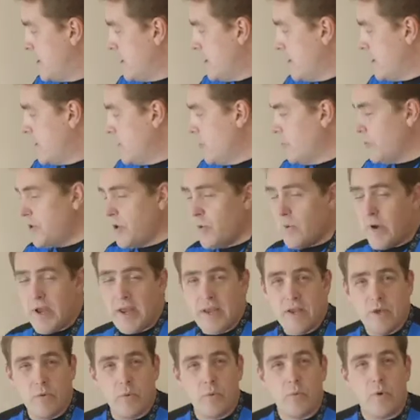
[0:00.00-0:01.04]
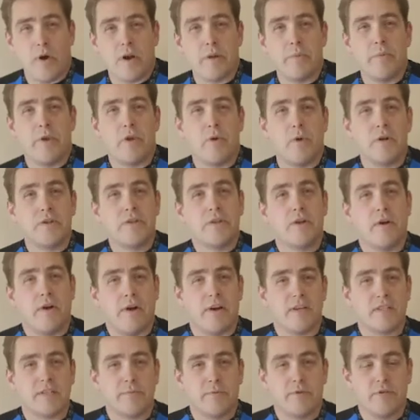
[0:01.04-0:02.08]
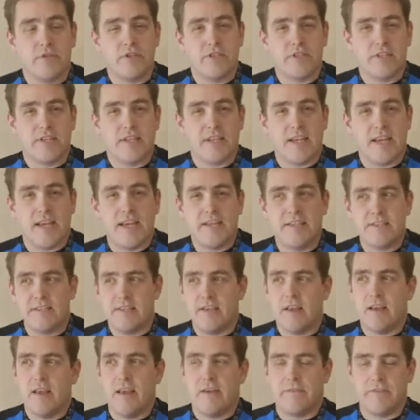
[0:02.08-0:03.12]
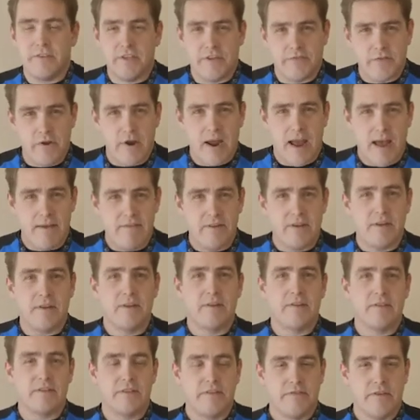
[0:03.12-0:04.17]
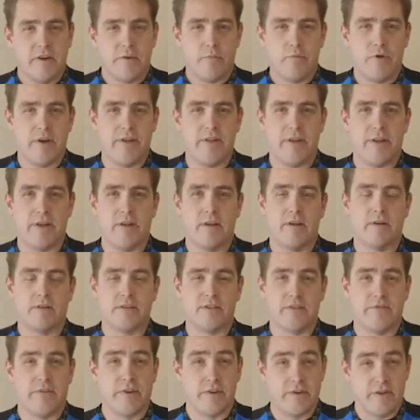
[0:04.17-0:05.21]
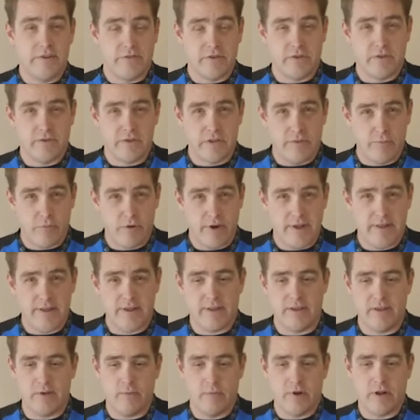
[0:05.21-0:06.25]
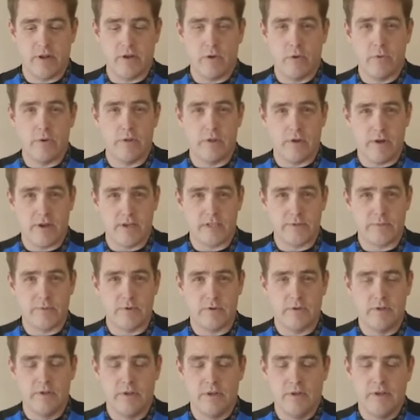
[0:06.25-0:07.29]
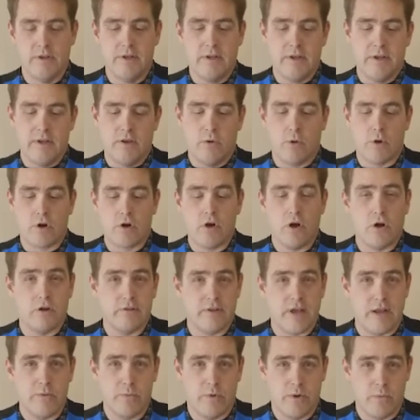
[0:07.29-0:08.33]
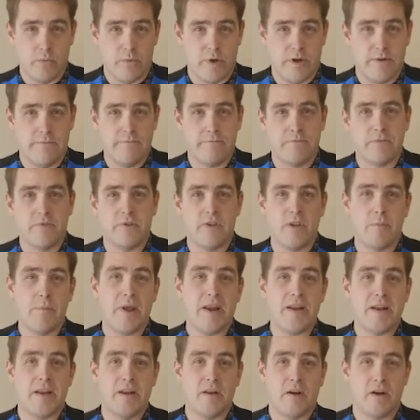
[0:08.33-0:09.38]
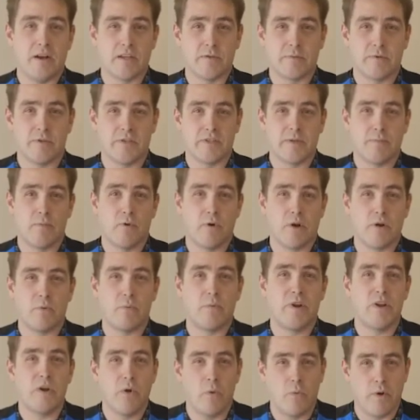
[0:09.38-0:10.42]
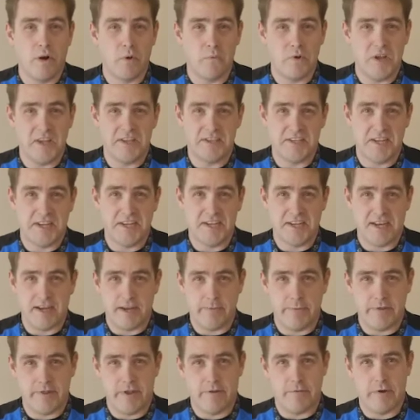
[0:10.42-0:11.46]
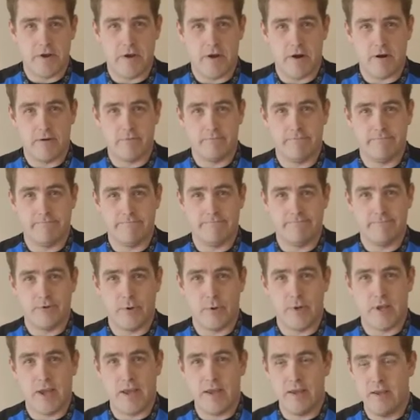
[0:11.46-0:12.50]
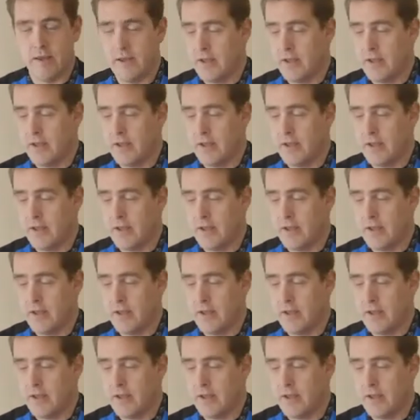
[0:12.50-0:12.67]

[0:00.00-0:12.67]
The only way you would want to be going to the hospital, just in case, is if you're having severe breathing or severe difficulty breathing. You want to go to the hospital or call 911. You may need hospital support, and we don't want to waste any time in that regard. Okay?